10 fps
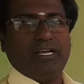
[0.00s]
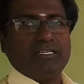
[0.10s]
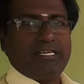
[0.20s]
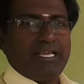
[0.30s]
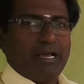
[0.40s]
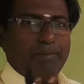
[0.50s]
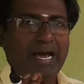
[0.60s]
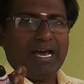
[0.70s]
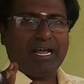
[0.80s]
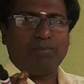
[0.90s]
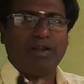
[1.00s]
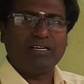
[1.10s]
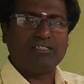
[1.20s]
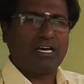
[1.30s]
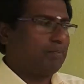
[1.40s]
See, a pair of
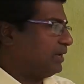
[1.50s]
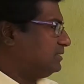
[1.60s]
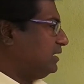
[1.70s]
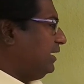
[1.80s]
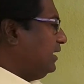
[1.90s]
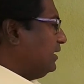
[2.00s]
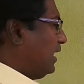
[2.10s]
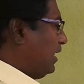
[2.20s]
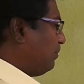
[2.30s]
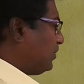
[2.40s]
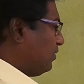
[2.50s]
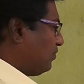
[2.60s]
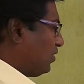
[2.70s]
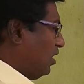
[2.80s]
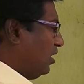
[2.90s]
lungs are present in the
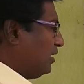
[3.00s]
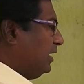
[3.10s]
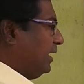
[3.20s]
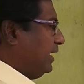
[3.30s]
frog.